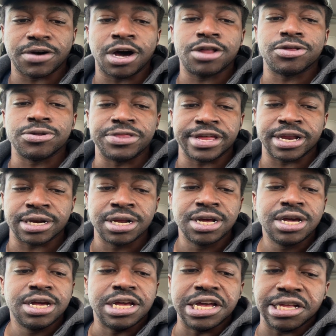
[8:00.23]
other than
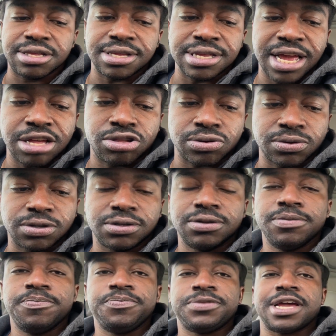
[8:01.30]
its natures.
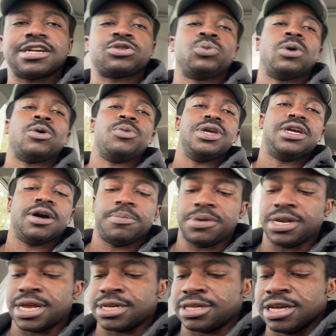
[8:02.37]
That's where we come
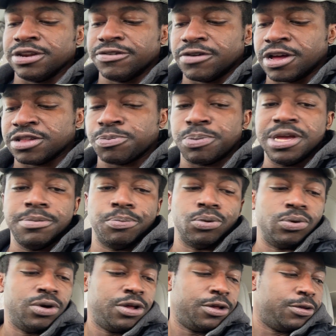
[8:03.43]
in as as people.
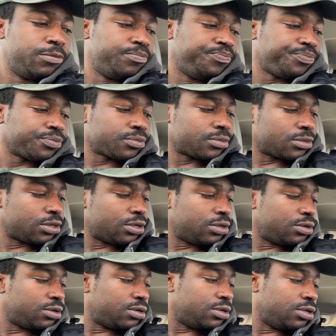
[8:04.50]

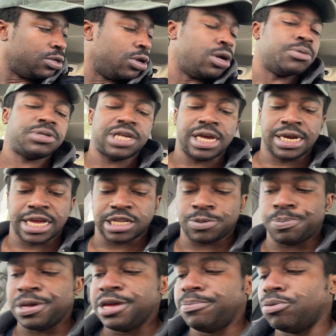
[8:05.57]
You know what I'm saying? As
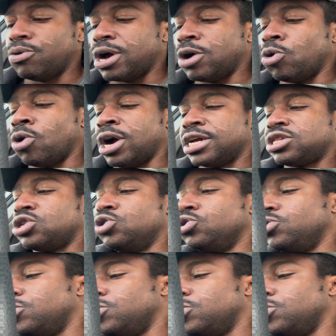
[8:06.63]
people or as you,